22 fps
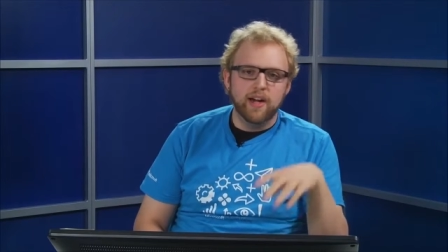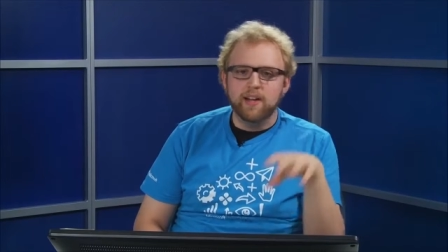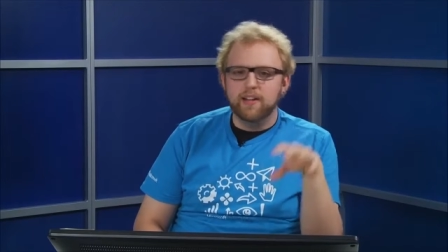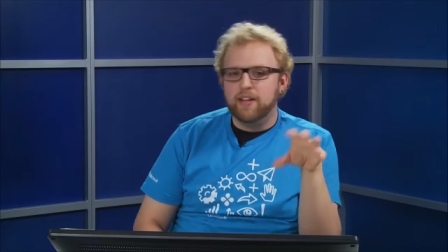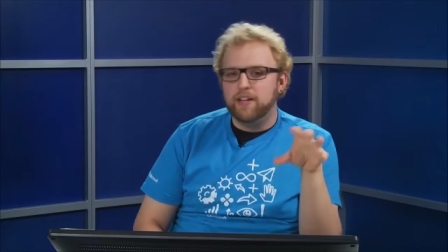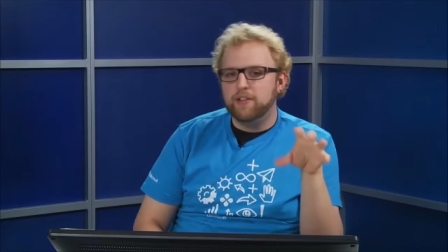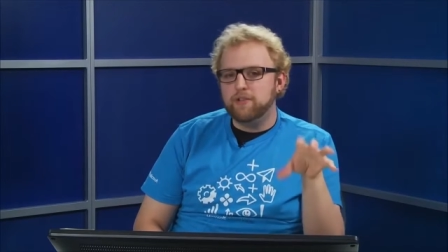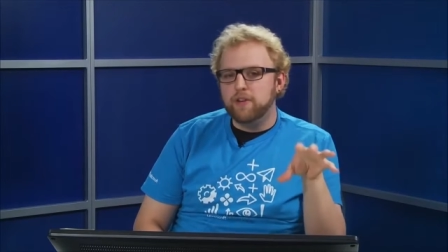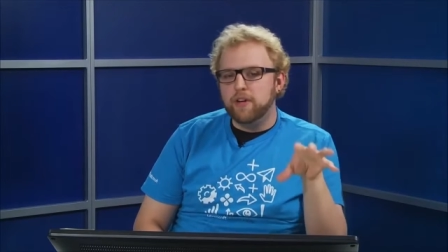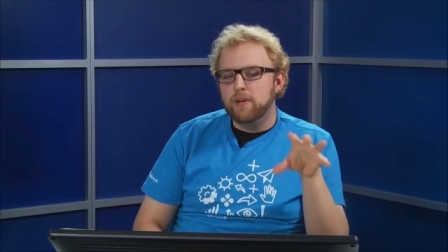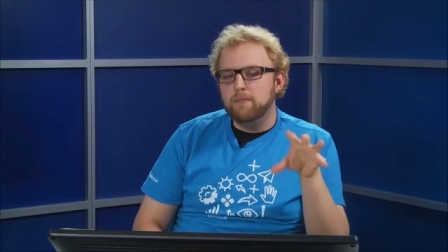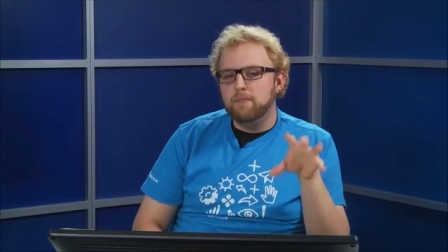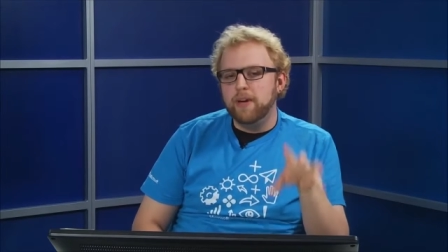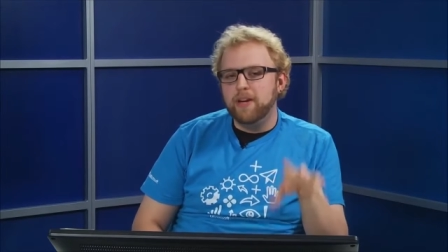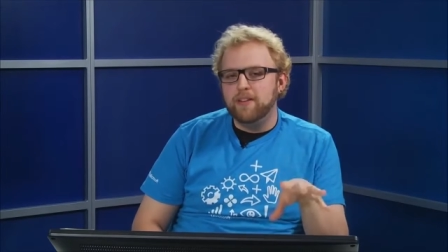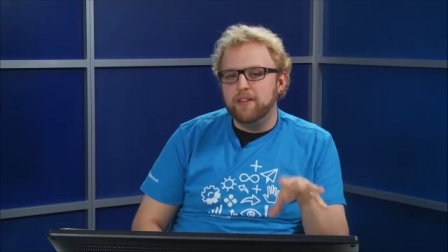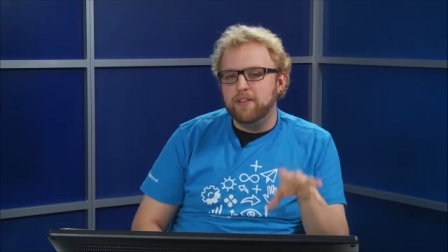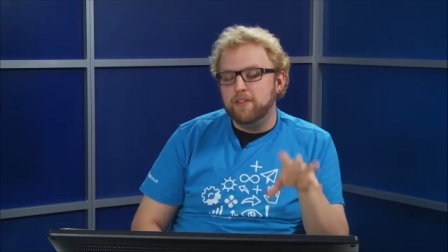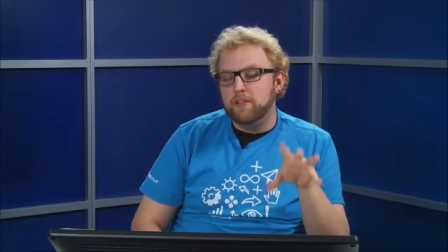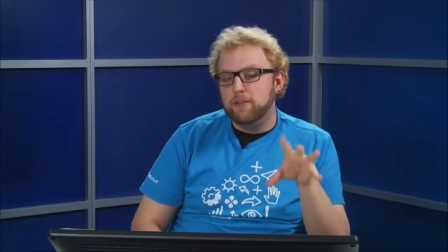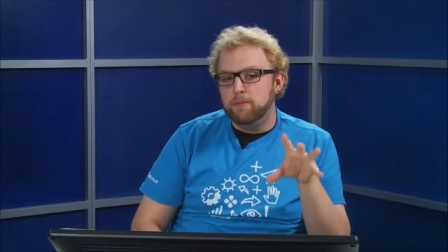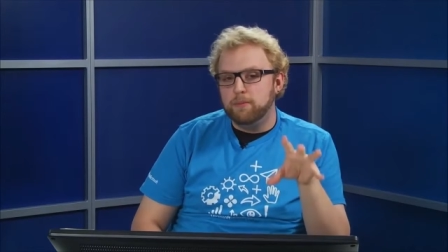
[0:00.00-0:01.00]
They try to make
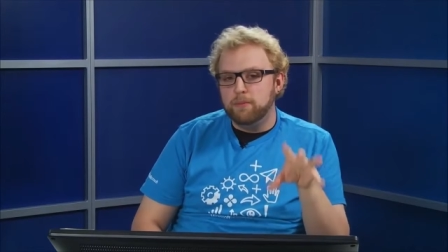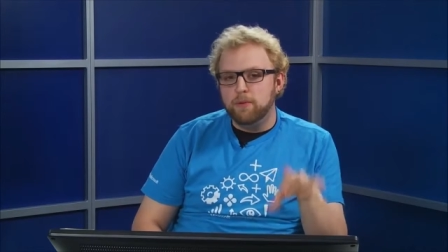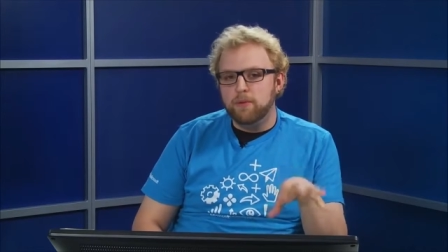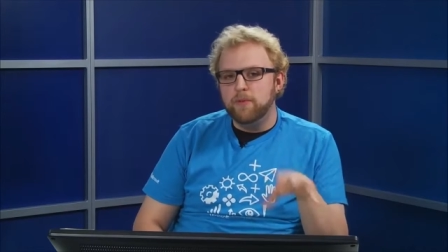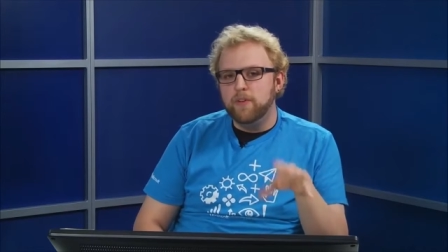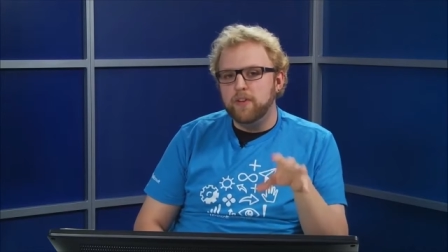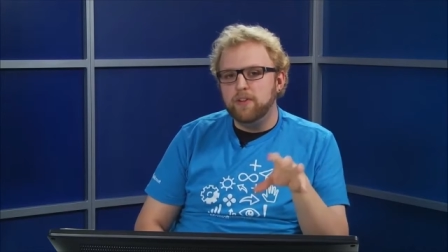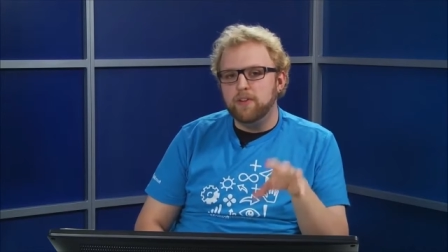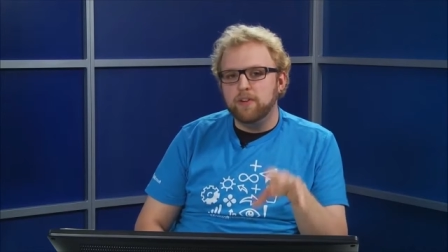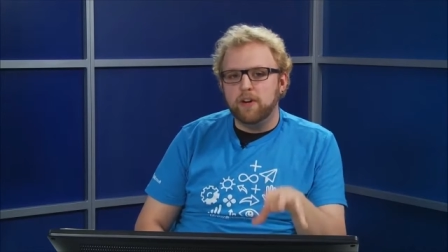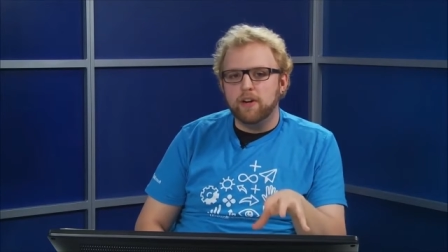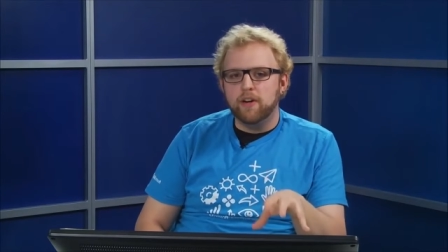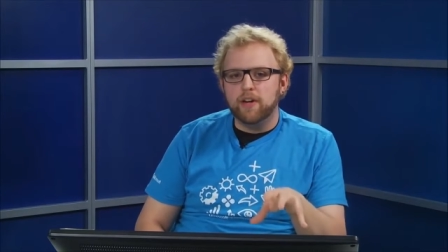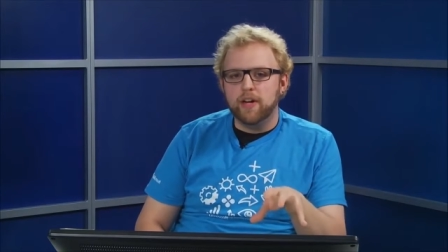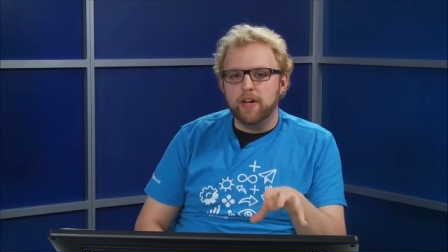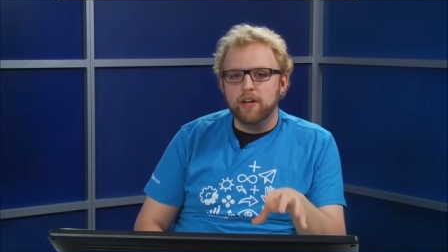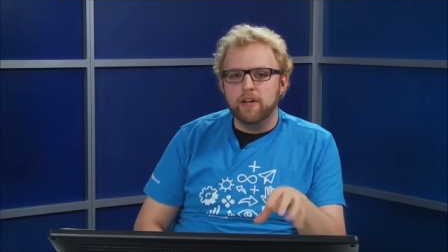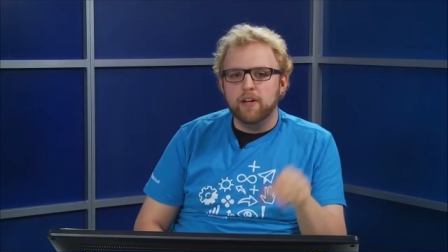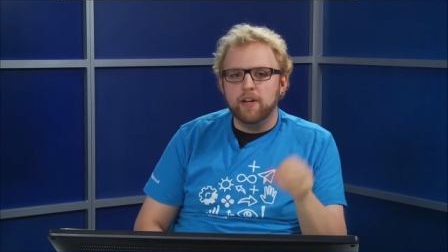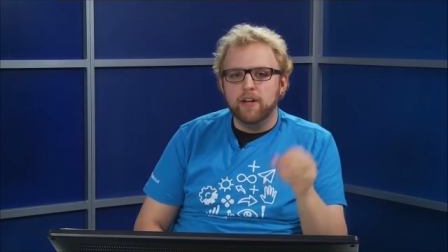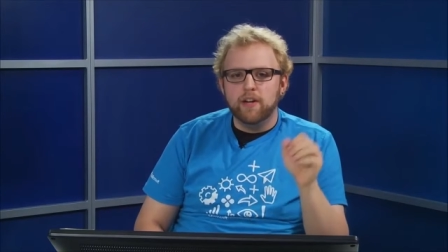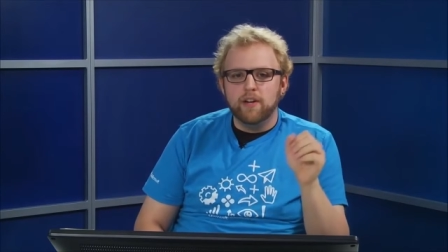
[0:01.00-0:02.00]
this a moving
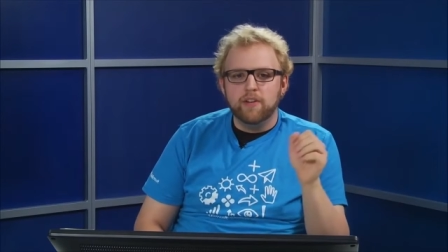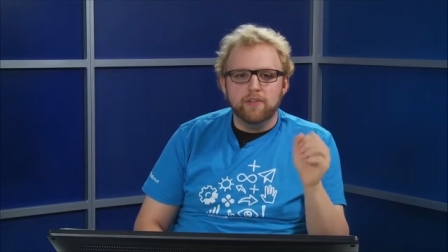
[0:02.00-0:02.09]
target